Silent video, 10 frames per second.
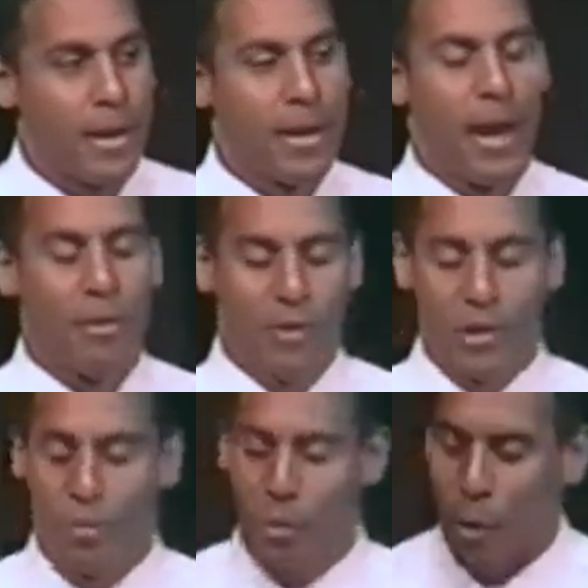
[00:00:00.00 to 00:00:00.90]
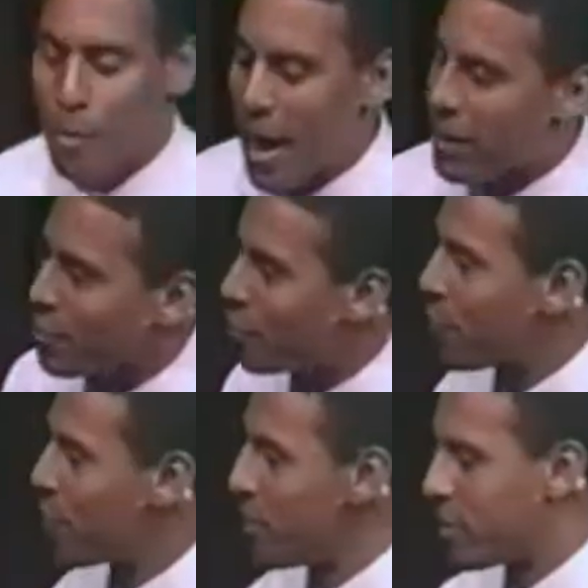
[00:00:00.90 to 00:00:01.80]
Now, let's go back a little
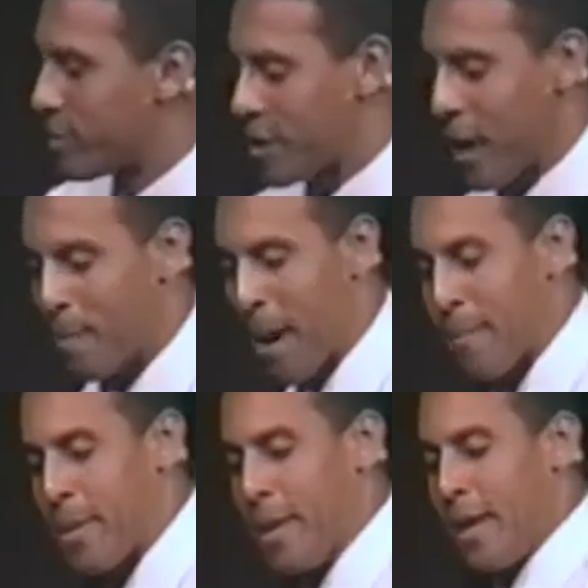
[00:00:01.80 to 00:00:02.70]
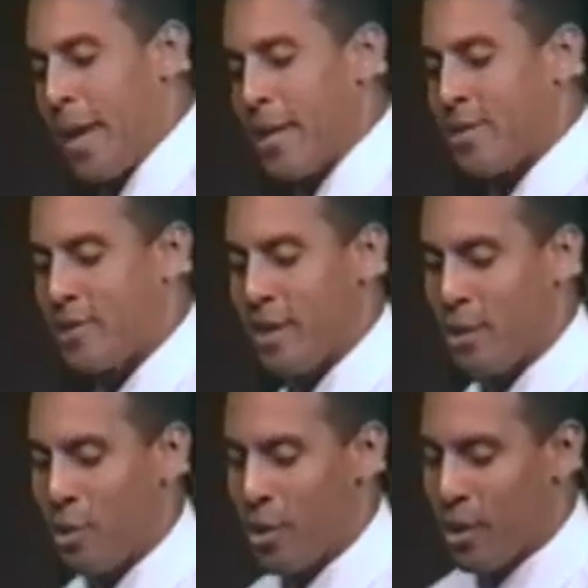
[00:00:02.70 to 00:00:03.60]
further. Let's look at our map and
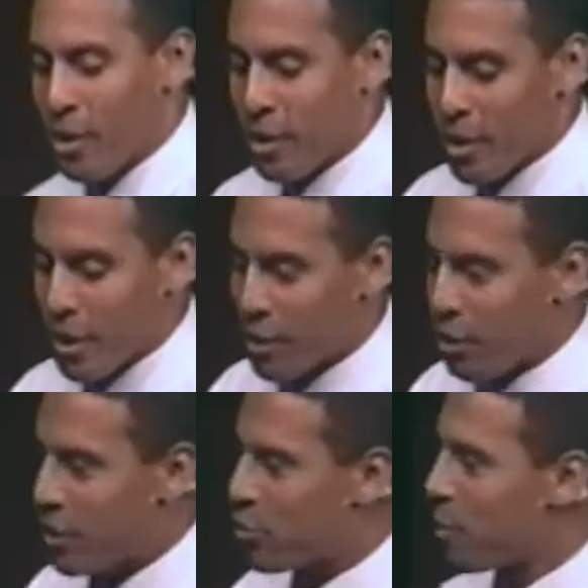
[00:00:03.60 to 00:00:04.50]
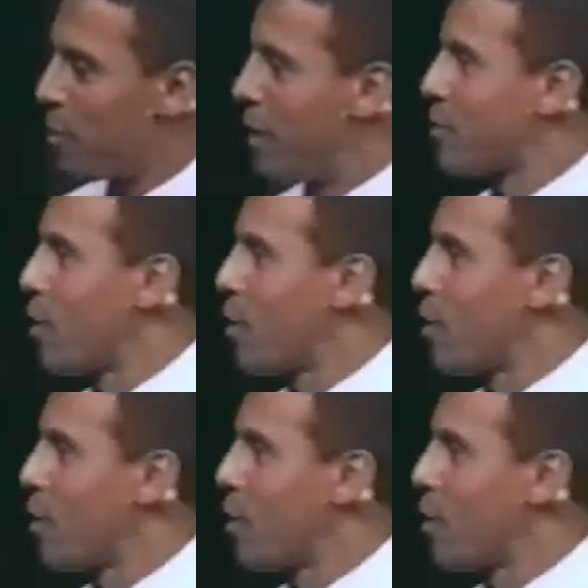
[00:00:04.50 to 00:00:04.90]
see, get a little history lesson on